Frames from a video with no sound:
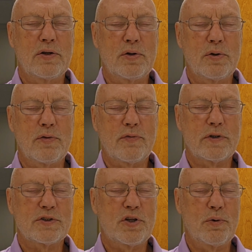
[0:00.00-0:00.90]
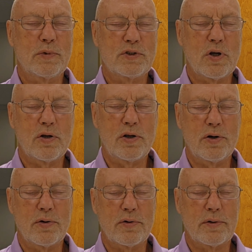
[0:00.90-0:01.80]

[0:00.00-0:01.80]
to the first humans on the earth.